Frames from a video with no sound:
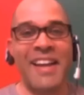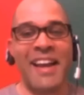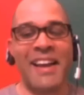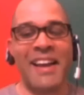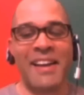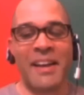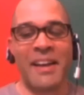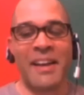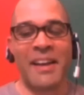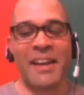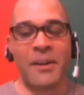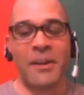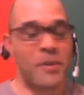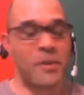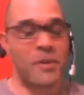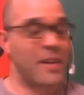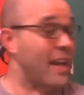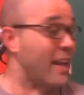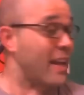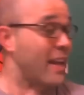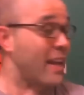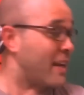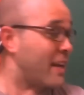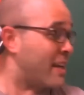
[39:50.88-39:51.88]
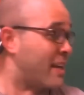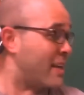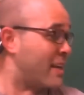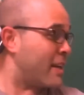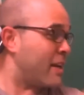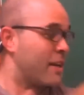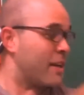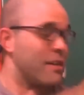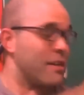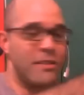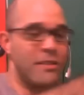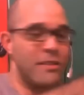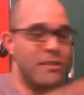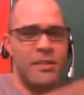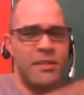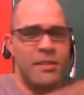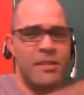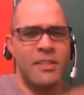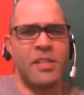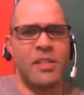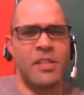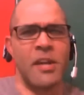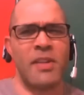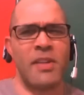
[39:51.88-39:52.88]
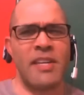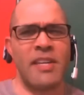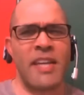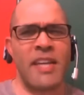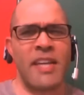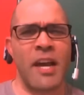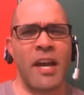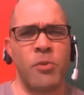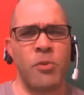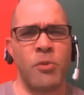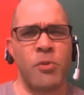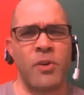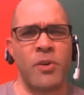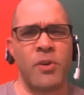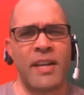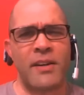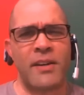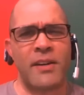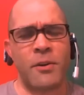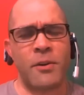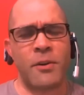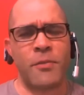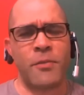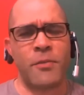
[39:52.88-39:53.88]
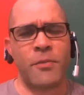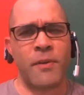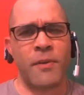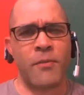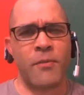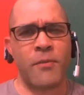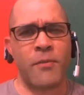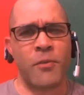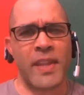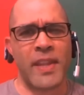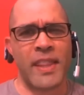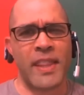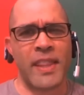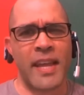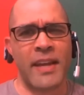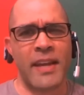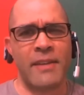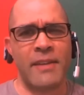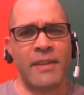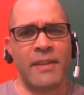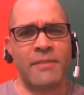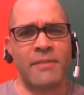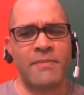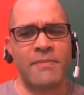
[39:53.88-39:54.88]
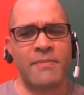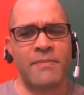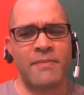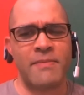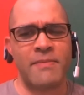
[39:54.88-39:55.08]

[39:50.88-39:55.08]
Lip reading: I got a whole gang. I got Shaolin Cowboy. I don't know if you've ever read that.